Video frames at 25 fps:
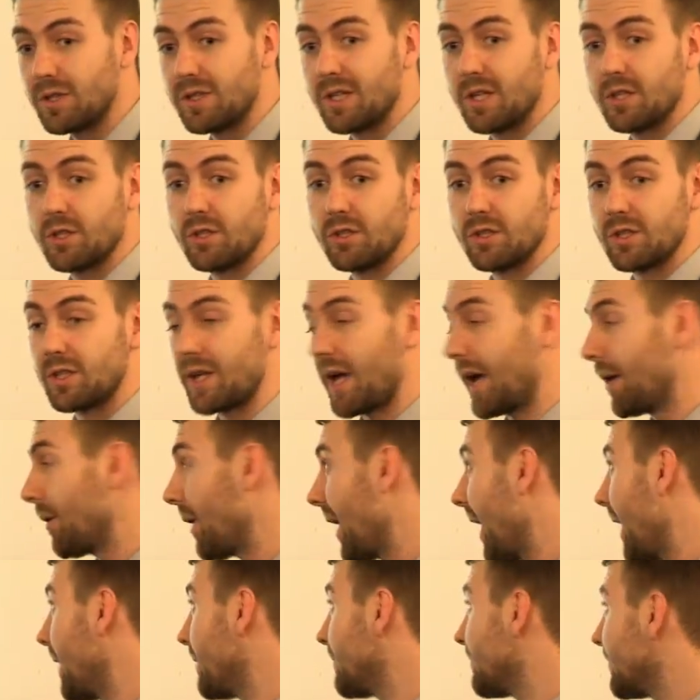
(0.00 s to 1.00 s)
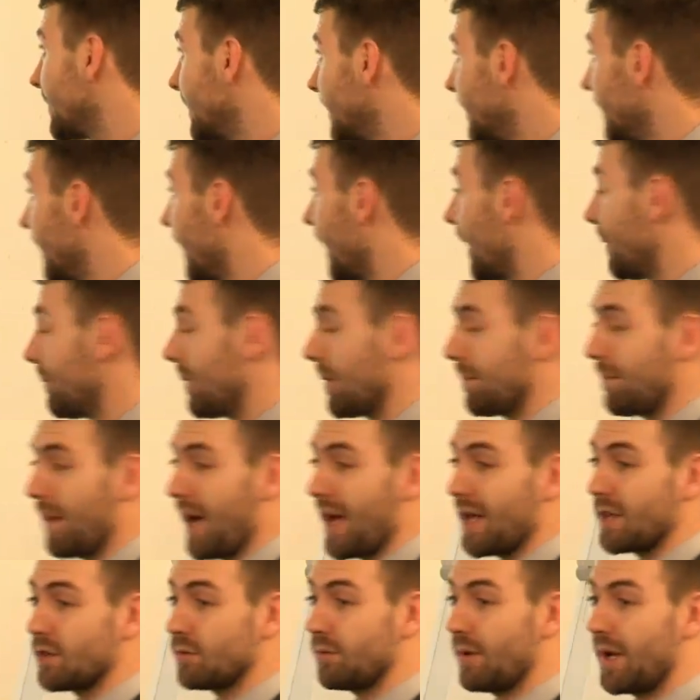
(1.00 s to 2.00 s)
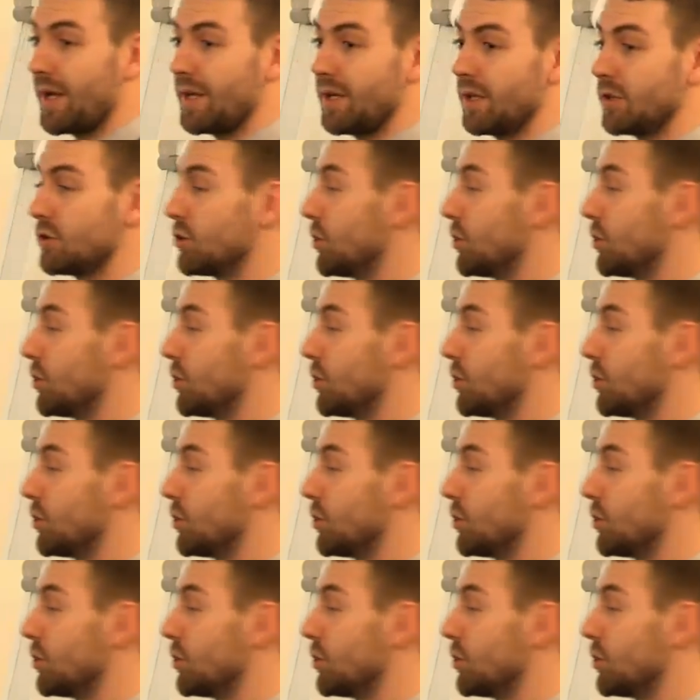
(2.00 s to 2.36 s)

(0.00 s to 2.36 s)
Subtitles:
conditions now have a pathway, a